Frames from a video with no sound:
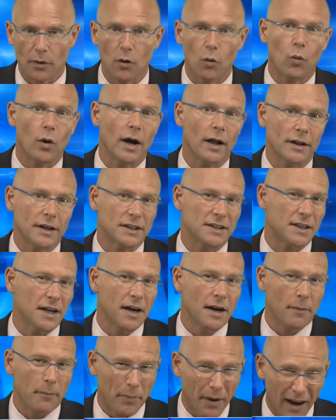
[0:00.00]
While it's
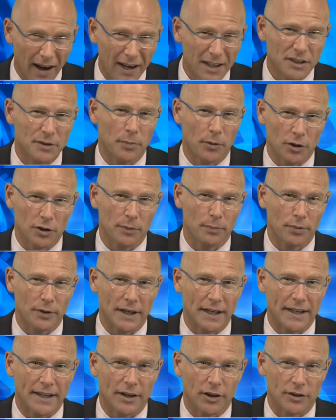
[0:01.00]
possible to
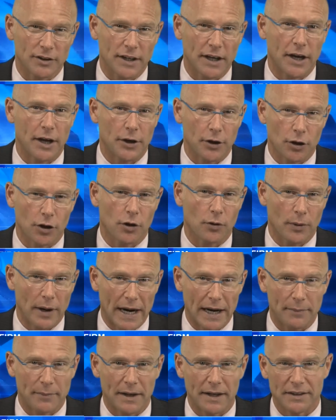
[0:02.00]
plead guilty at your
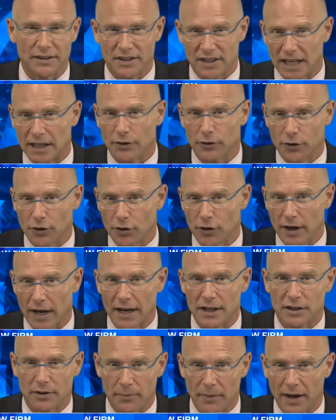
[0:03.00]
arraignment and settle your
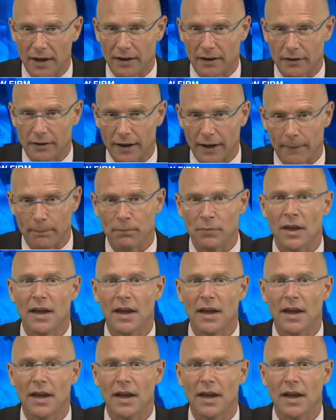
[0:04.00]
case immediately,